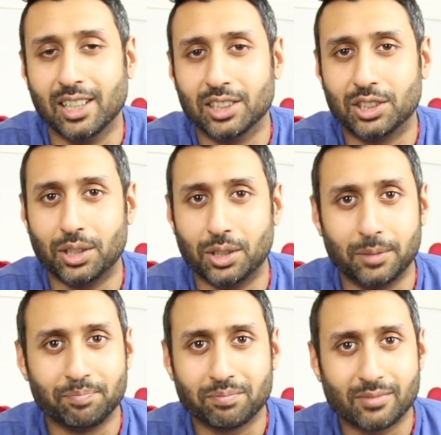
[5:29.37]
So
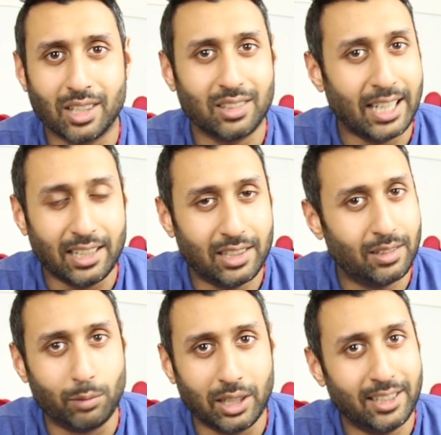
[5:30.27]
they
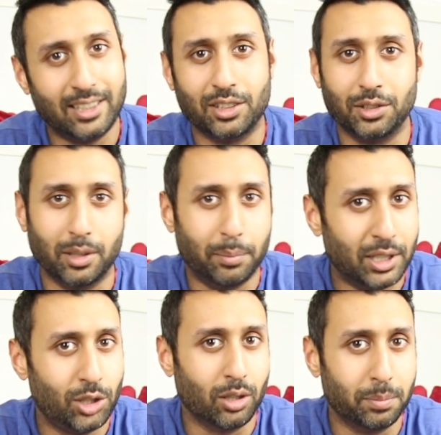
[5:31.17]
really didn't do the
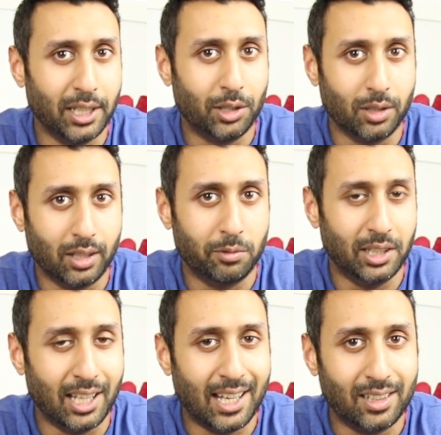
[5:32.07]
best job they could have
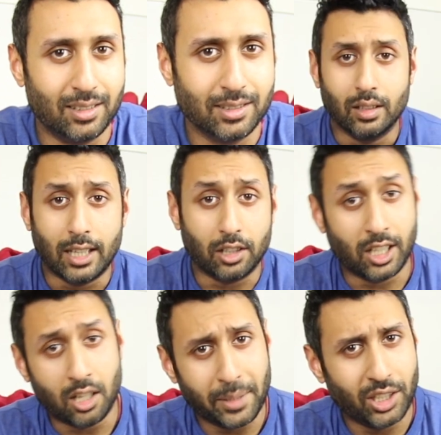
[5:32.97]
with that. Now,
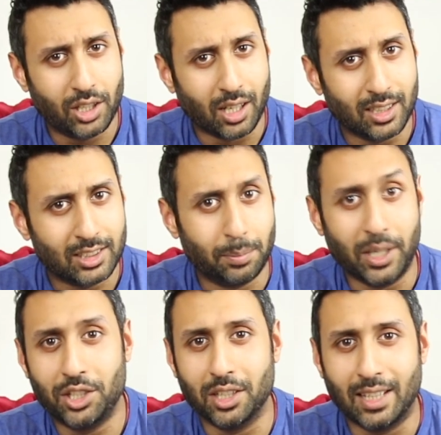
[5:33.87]
Jeremy Jahns
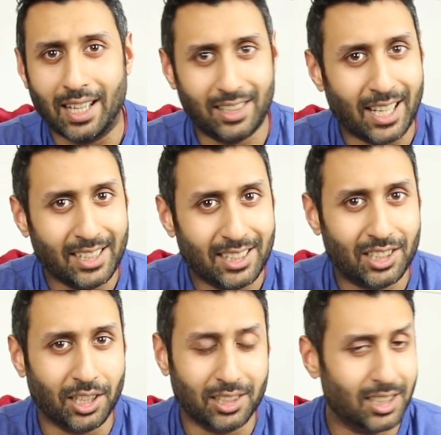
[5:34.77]
mentioned that Dany's
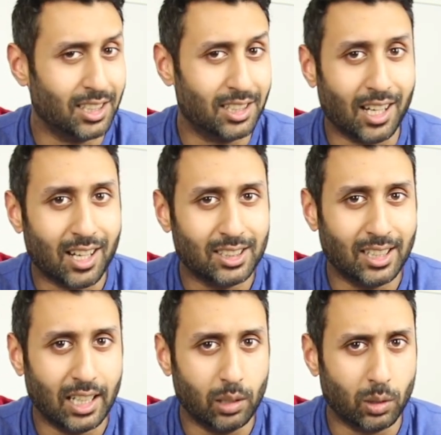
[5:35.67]
turn to the dark
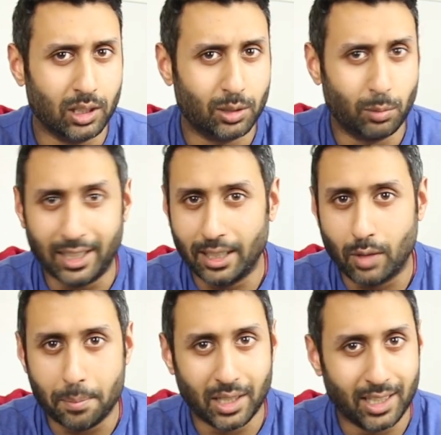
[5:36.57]
side was really
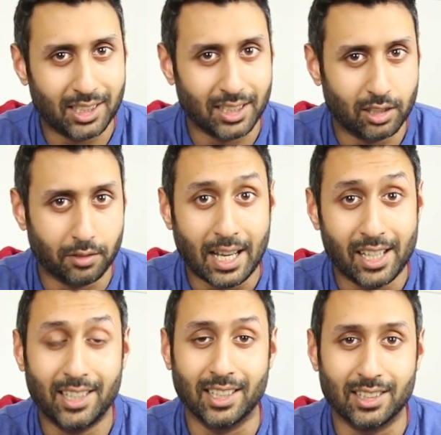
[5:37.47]
reminiscent of
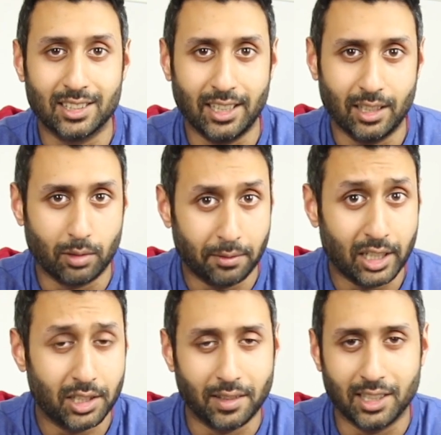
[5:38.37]
Anakin's in
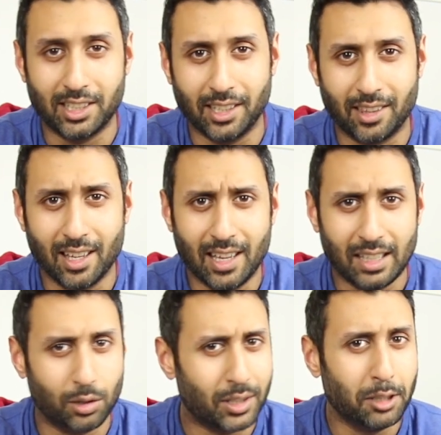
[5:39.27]
Revenge of the Sith,
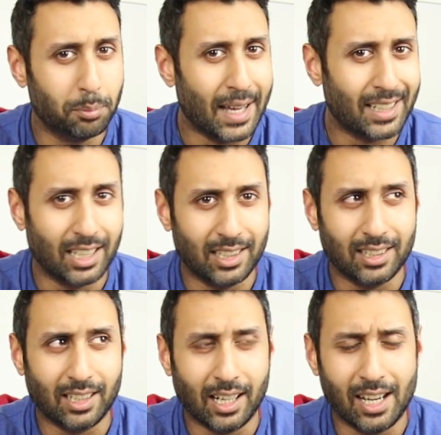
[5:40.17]
and looking back at
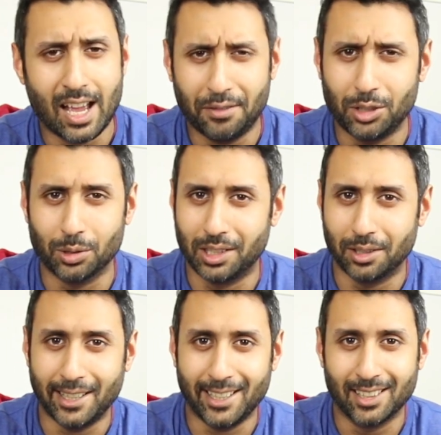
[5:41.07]
it, I'd have to
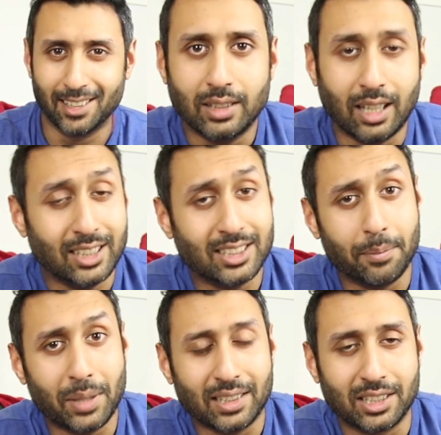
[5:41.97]
agree. Now let's
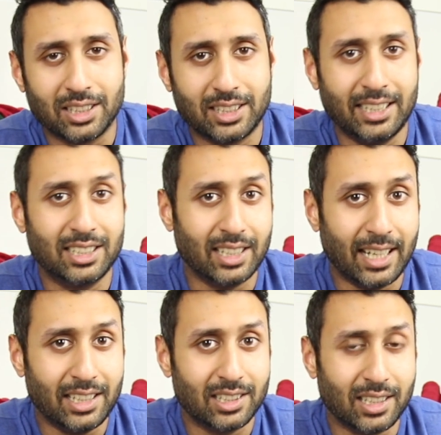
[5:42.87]
get back to season
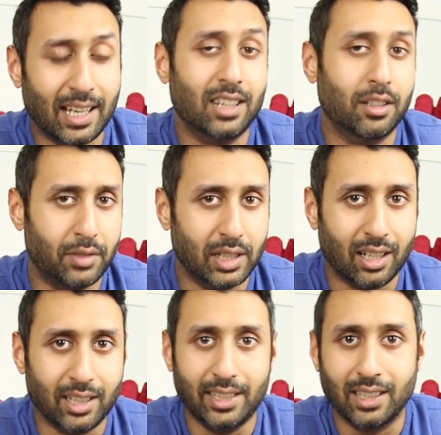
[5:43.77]
8 and the
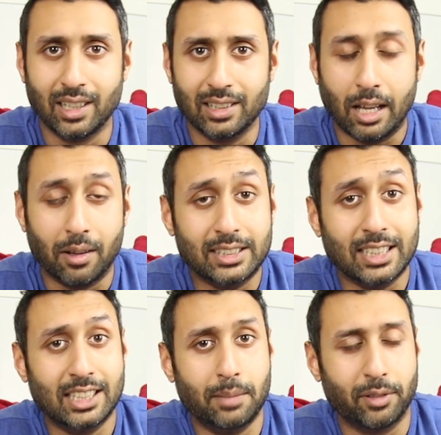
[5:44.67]
finale. Now, as
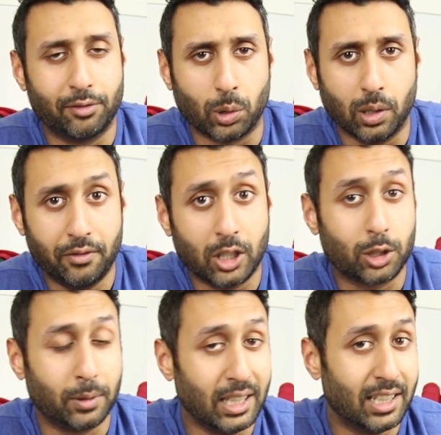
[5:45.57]
I said before, it
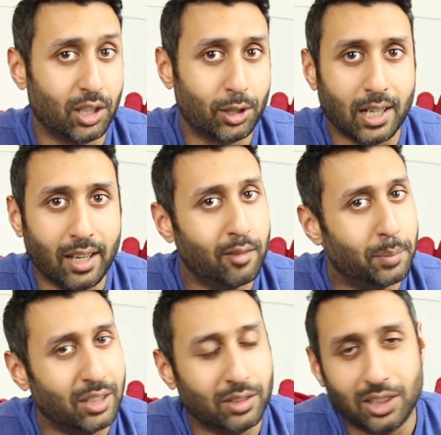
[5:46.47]
felt really contrived,
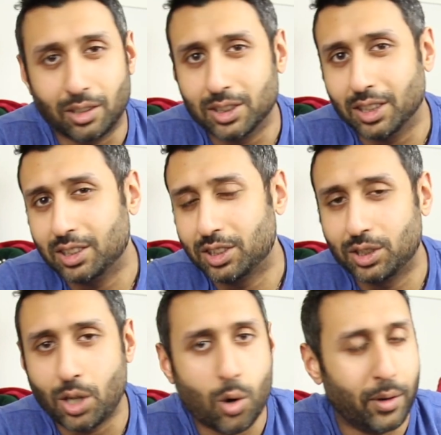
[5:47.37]
but it was also
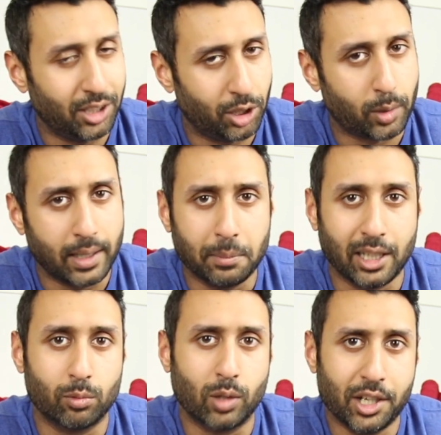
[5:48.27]
so
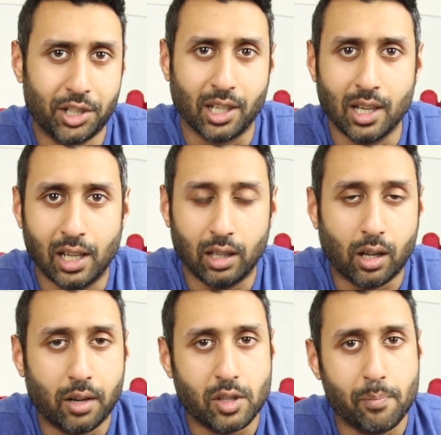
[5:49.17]
extremely rushed. A
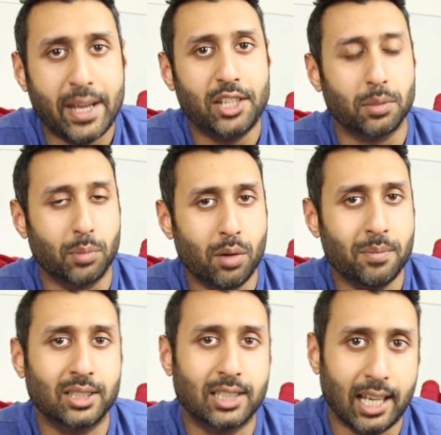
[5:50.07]
lot of the major
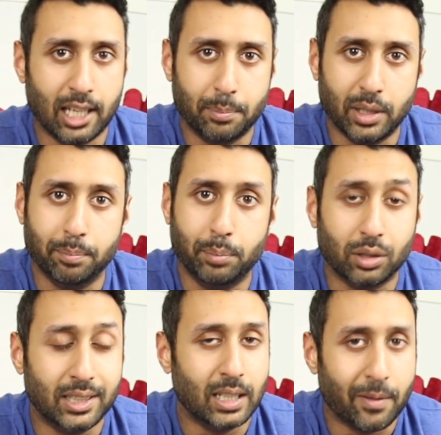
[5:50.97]
moments that had been
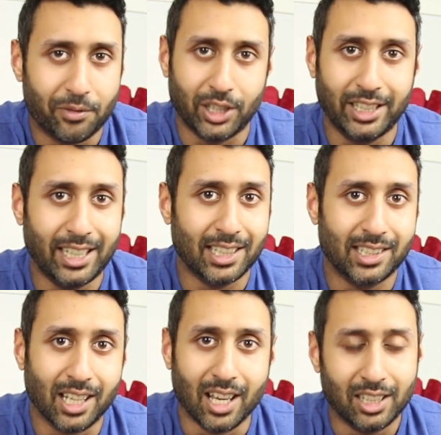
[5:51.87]
building up for
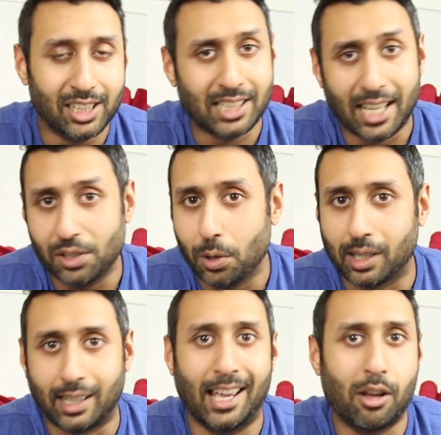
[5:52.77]
years just had no
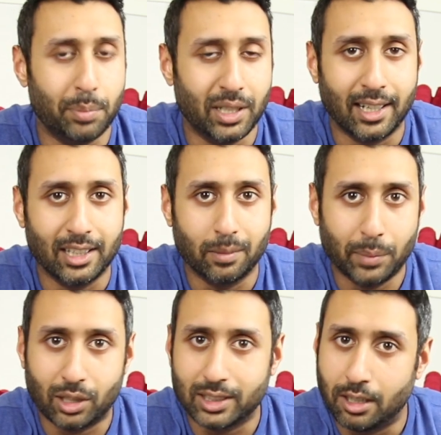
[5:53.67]
clout behind them
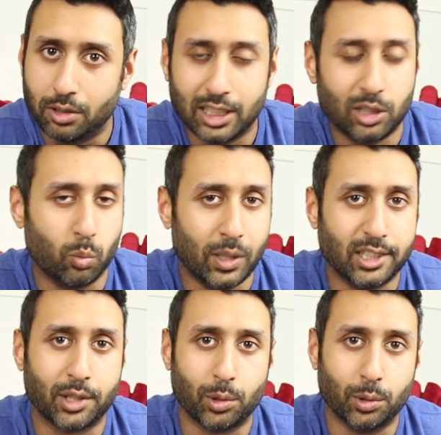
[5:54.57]
because they were just
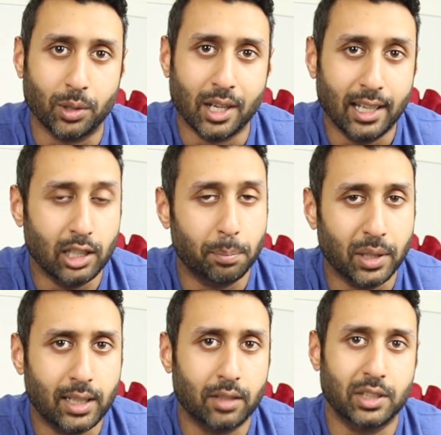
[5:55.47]
whizzed through in the
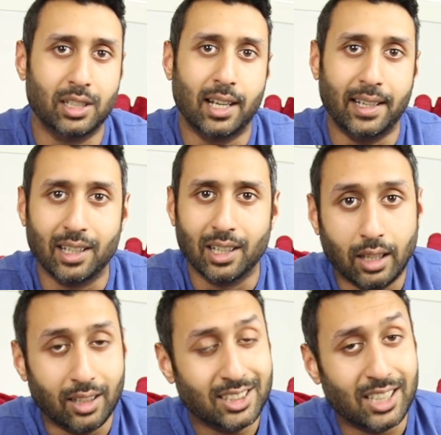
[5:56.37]
blink of an eye.
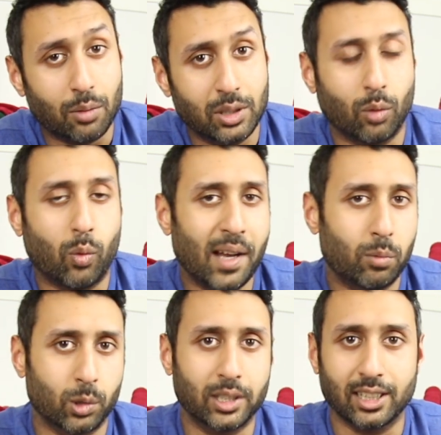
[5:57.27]
Now let's start with the
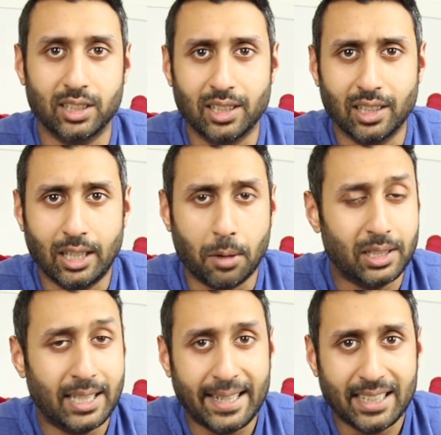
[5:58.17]
White Walkers. They
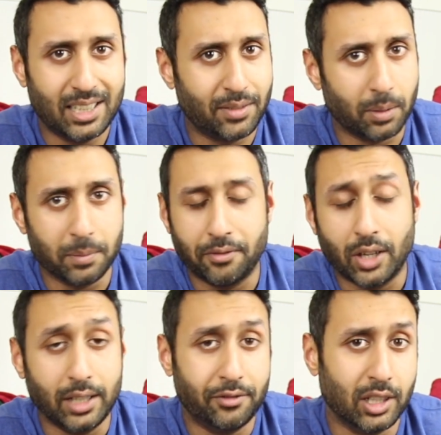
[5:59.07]
were teased from the
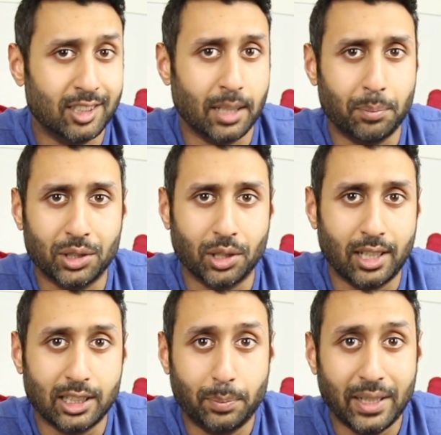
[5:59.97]
very first episode
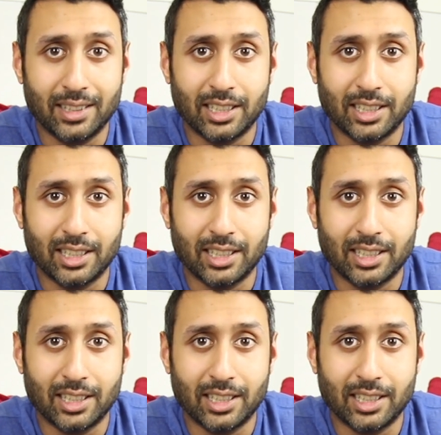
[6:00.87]
as being